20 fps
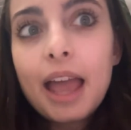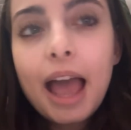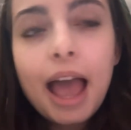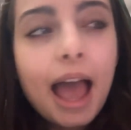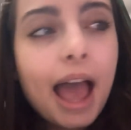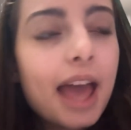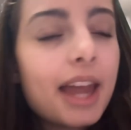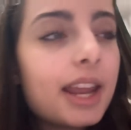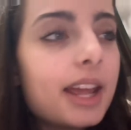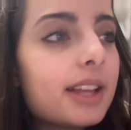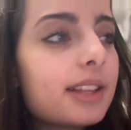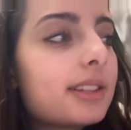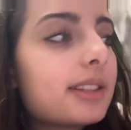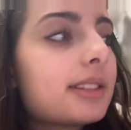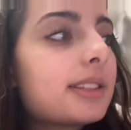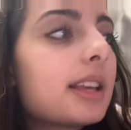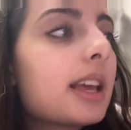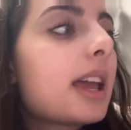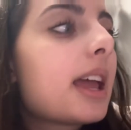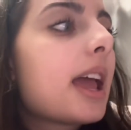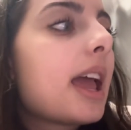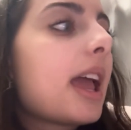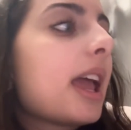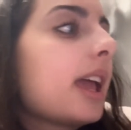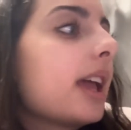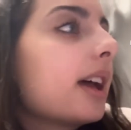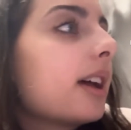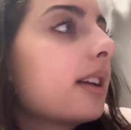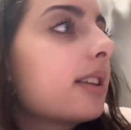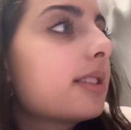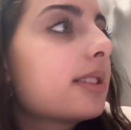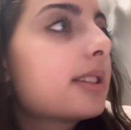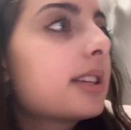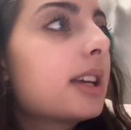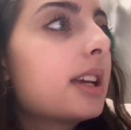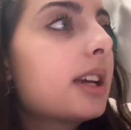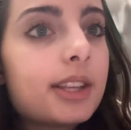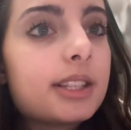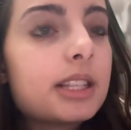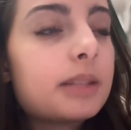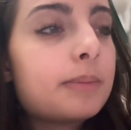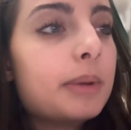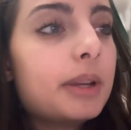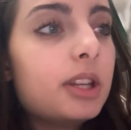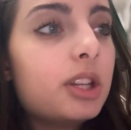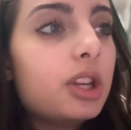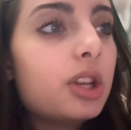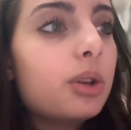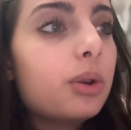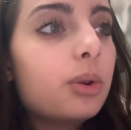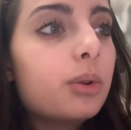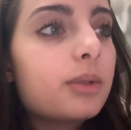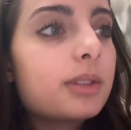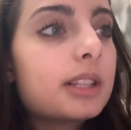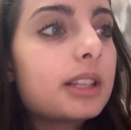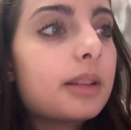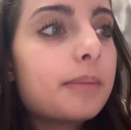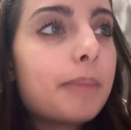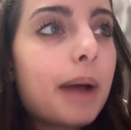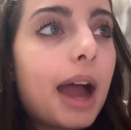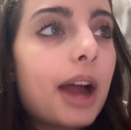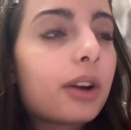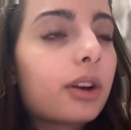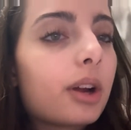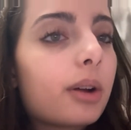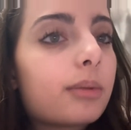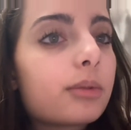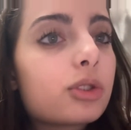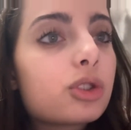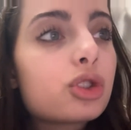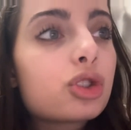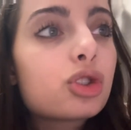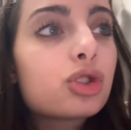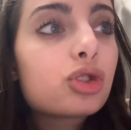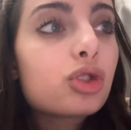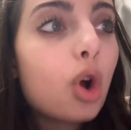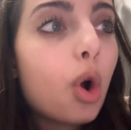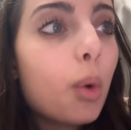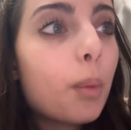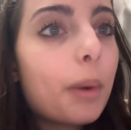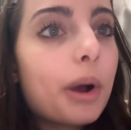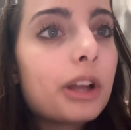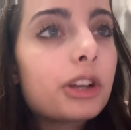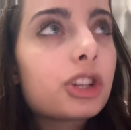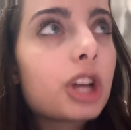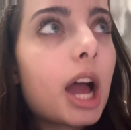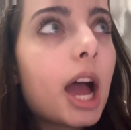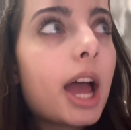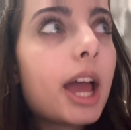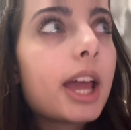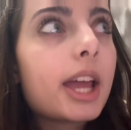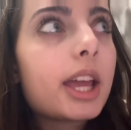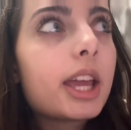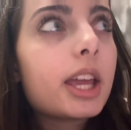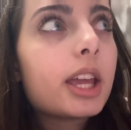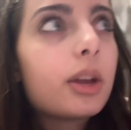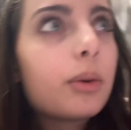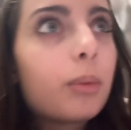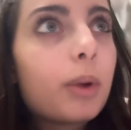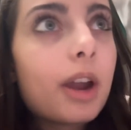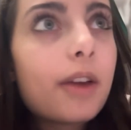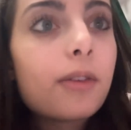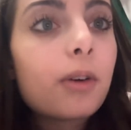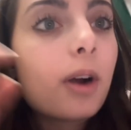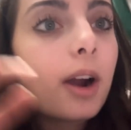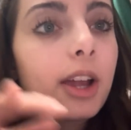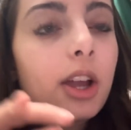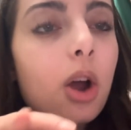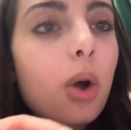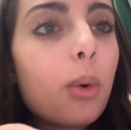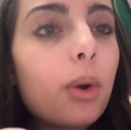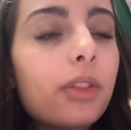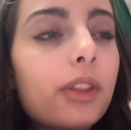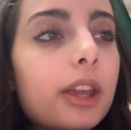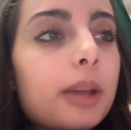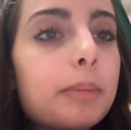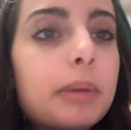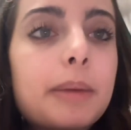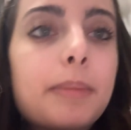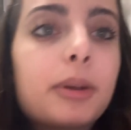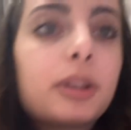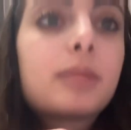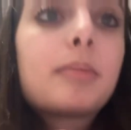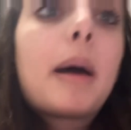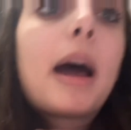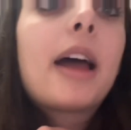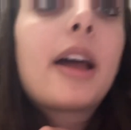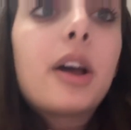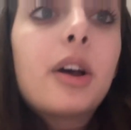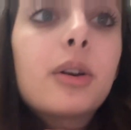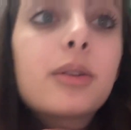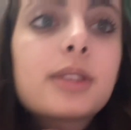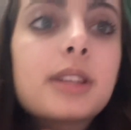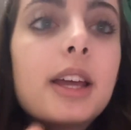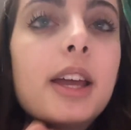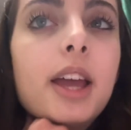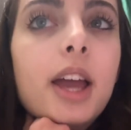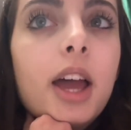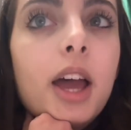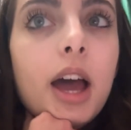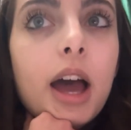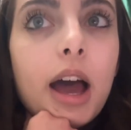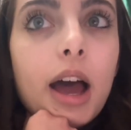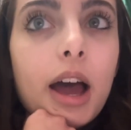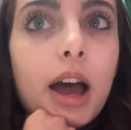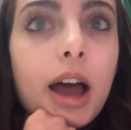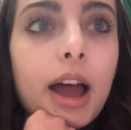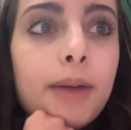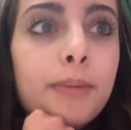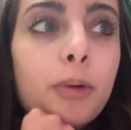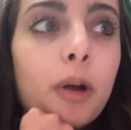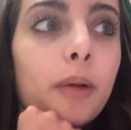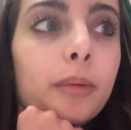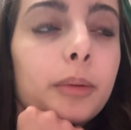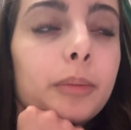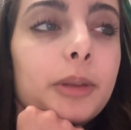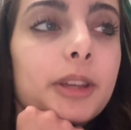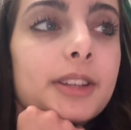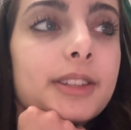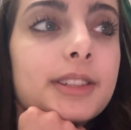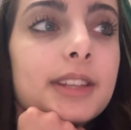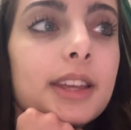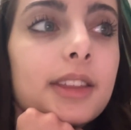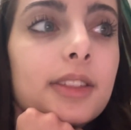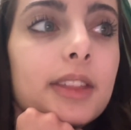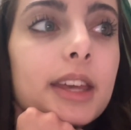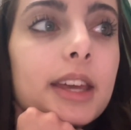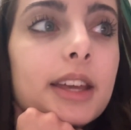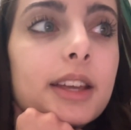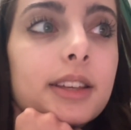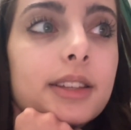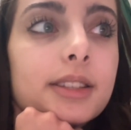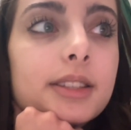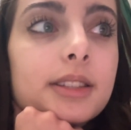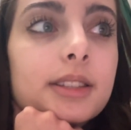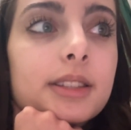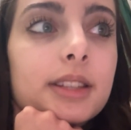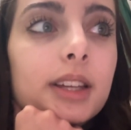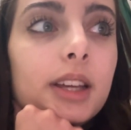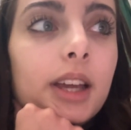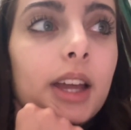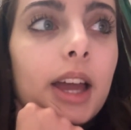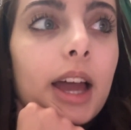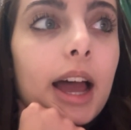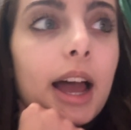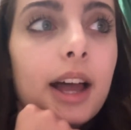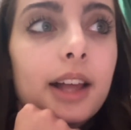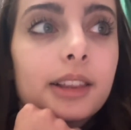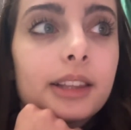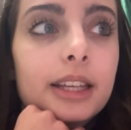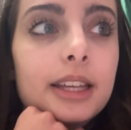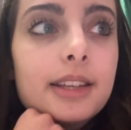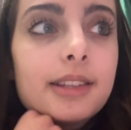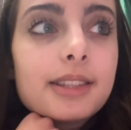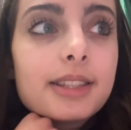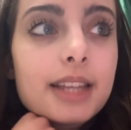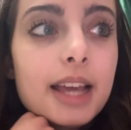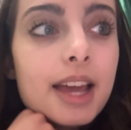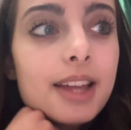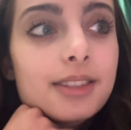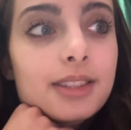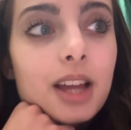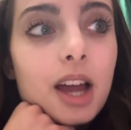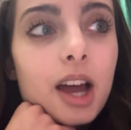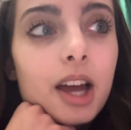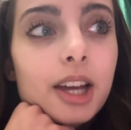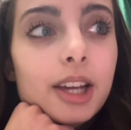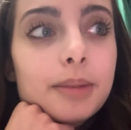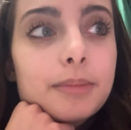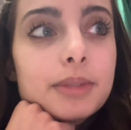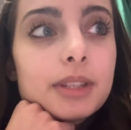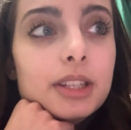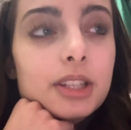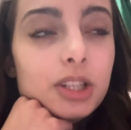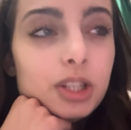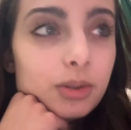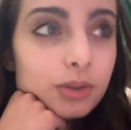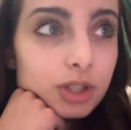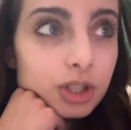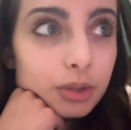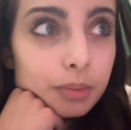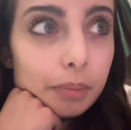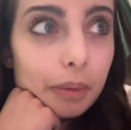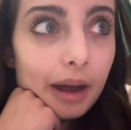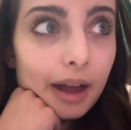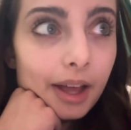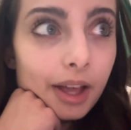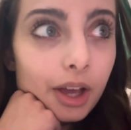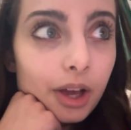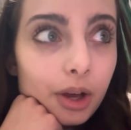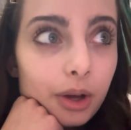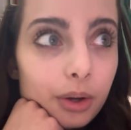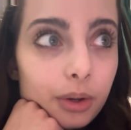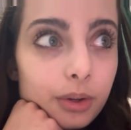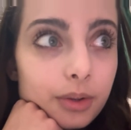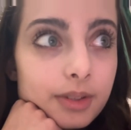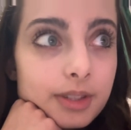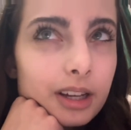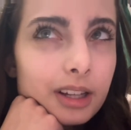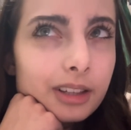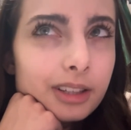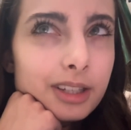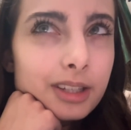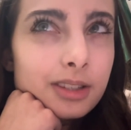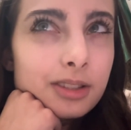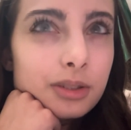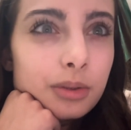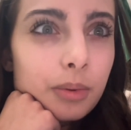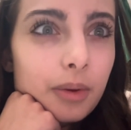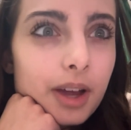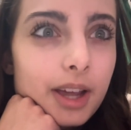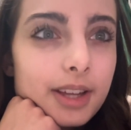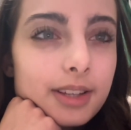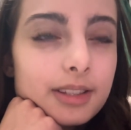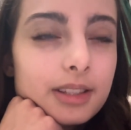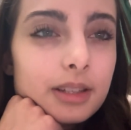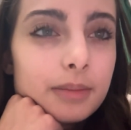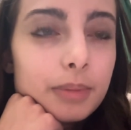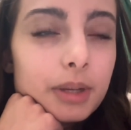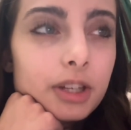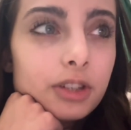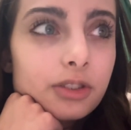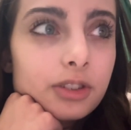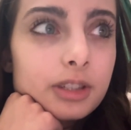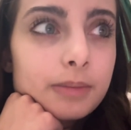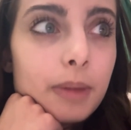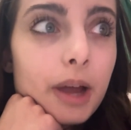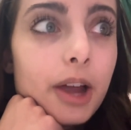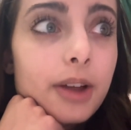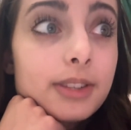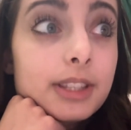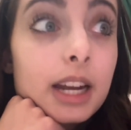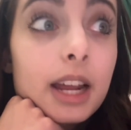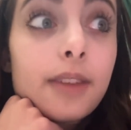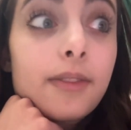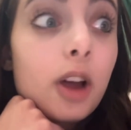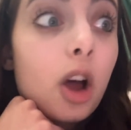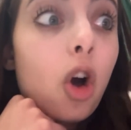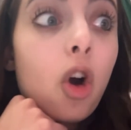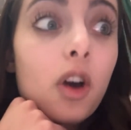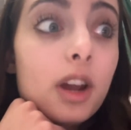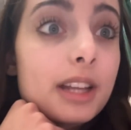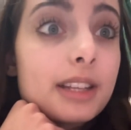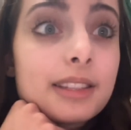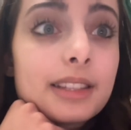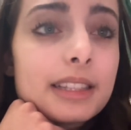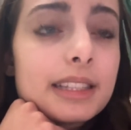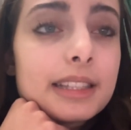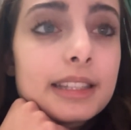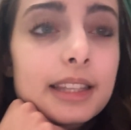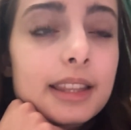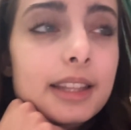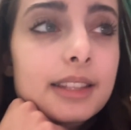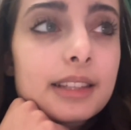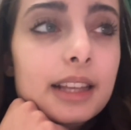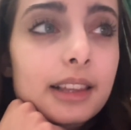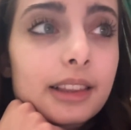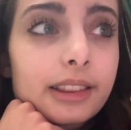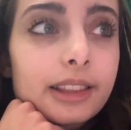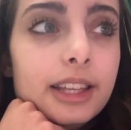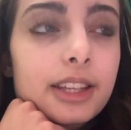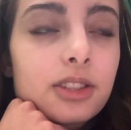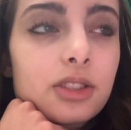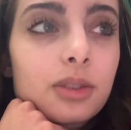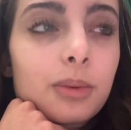edits, and this has been used in the background so much. Whenever I go on like people's bios, I've probably seen this at least 10 times in YouTube bios, at least twice in Pinterest bios, and I've honestly seen this at least